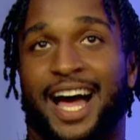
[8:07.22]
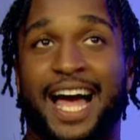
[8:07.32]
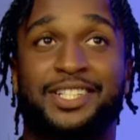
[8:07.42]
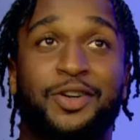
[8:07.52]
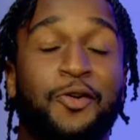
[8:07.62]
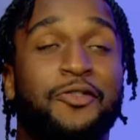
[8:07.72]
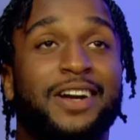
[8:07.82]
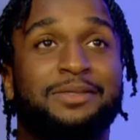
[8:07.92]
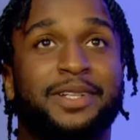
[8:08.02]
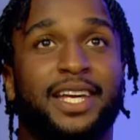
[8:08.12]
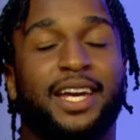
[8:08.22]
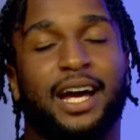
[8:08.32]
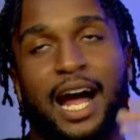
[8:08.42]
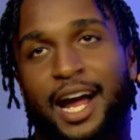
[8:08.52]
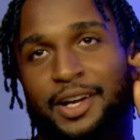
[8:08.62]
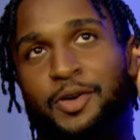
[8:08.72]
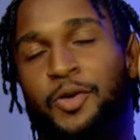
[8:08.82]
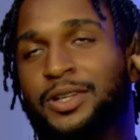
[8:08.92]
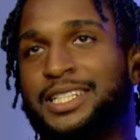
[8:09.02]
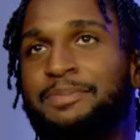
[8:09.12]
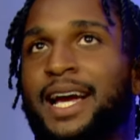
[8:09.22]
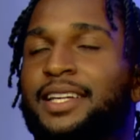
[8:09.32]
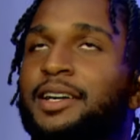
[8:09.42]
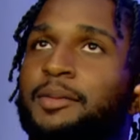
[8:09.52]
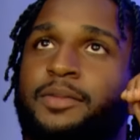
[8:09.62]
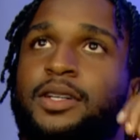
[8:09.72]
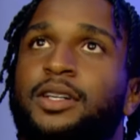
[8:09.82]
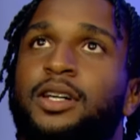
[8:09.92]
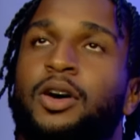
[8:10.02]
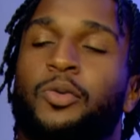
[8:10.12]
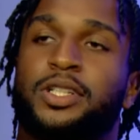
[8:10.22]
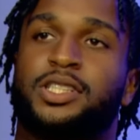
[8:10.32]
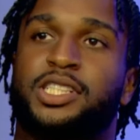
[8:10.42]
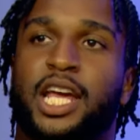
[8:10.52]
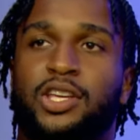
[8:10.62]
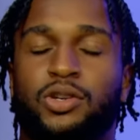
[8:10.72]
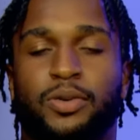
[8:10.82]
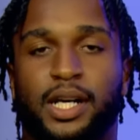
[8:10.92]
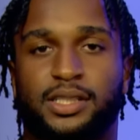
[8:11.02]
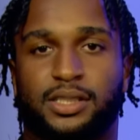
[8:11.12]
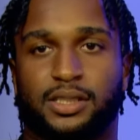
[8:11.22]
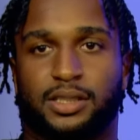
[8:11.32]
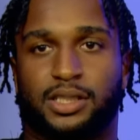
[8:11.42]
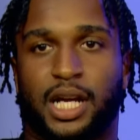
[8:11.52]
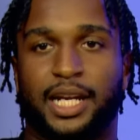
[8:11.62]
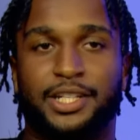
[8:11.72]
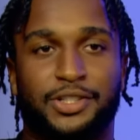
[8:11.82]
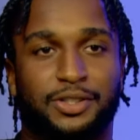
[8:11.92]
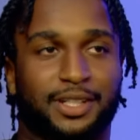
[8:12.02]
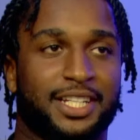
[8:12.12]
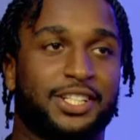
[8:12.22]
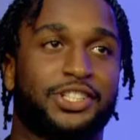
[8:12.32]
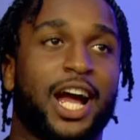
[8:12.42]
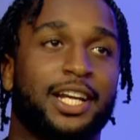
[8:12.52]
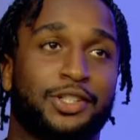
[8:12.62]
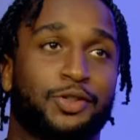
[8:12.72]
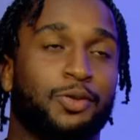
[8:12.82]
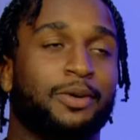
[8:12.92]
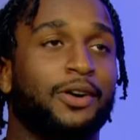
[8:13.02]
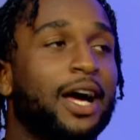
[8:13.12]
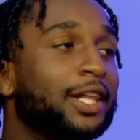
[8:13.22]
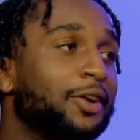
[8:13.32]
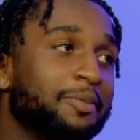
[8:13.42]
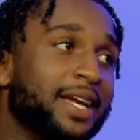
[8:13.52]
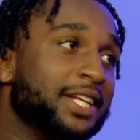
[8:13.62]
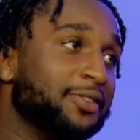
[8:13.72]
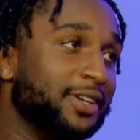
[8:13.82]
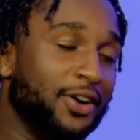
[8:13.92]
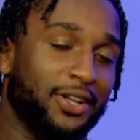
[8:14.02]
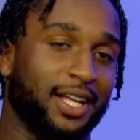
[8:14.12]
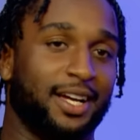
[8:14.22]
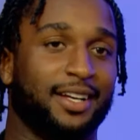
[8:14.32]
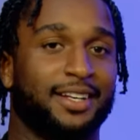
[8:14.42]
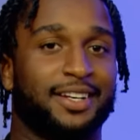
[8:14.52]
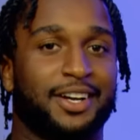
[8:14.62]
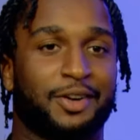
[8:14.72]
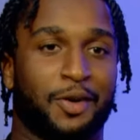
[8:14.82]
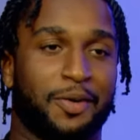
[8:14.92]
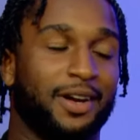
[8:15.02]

High school, freshman year? All right, cool, let's back it up. Went to JQS. It's a Chinese school, bro. I learned Mandarin and all that growing